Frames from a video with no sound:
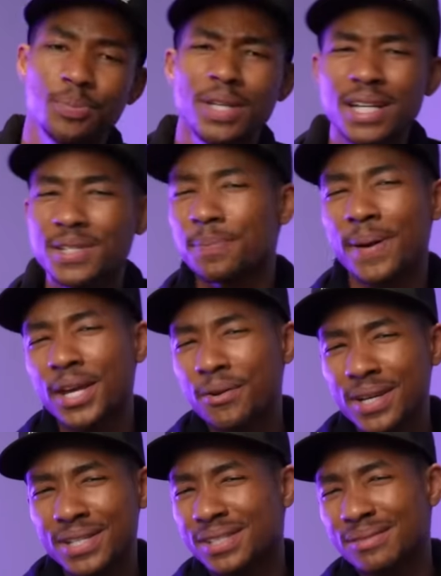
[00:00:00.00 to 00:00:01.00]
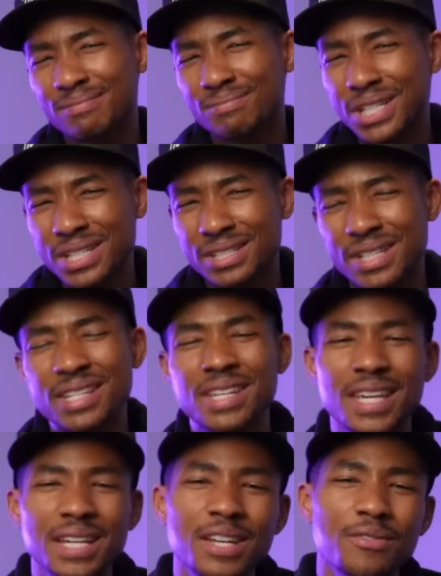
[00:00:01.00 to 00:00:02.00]
Because the pancreas just doesn't
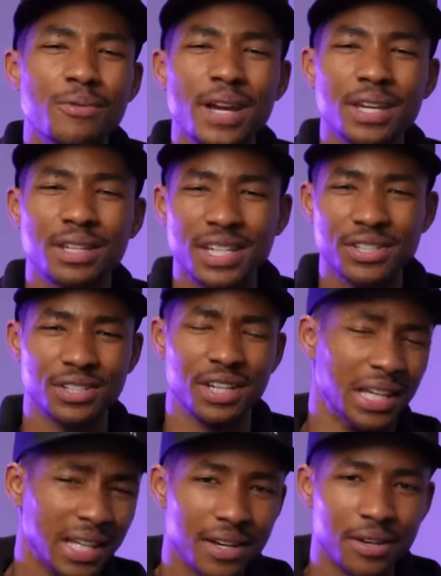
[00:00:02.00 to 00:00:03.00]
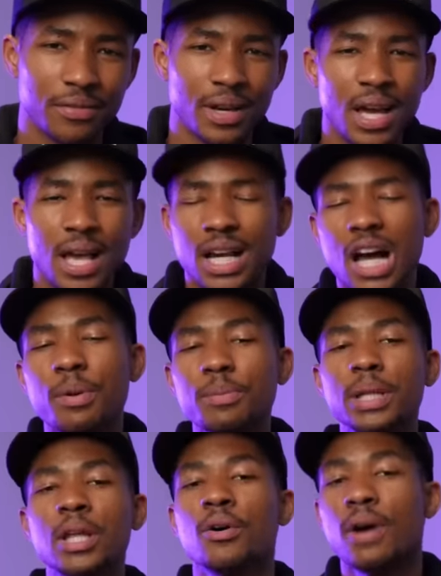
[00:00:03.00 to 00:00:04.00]
get enough recognition and love. Comment
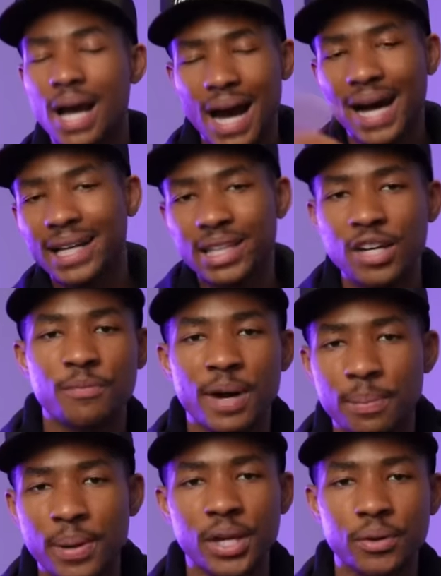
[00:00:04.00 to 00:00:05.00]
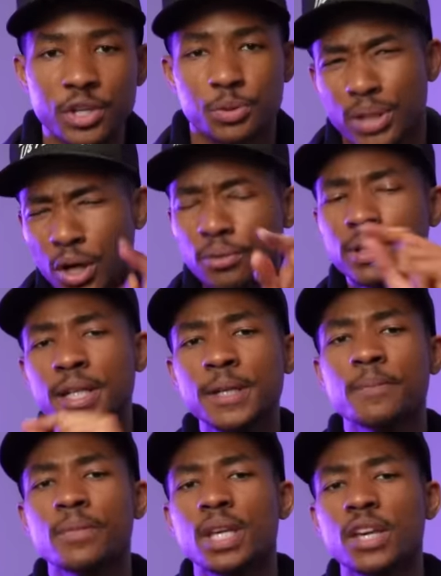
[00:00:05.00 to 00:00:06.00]
below, I love my pancreas, but only
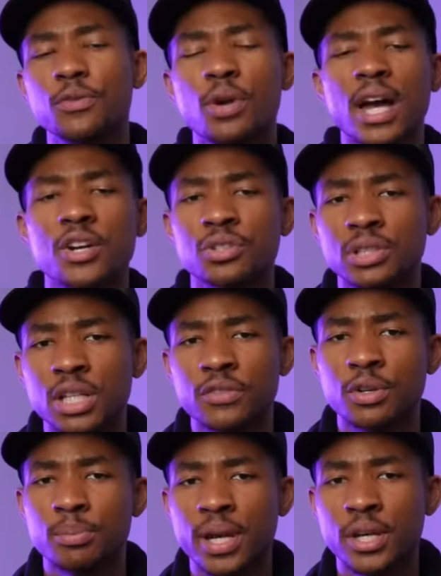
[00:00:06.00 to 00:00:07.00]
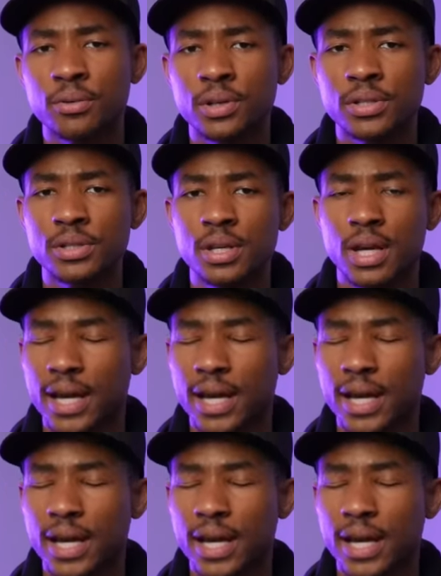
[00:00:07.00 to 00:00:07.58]
if you actually love your pancreas.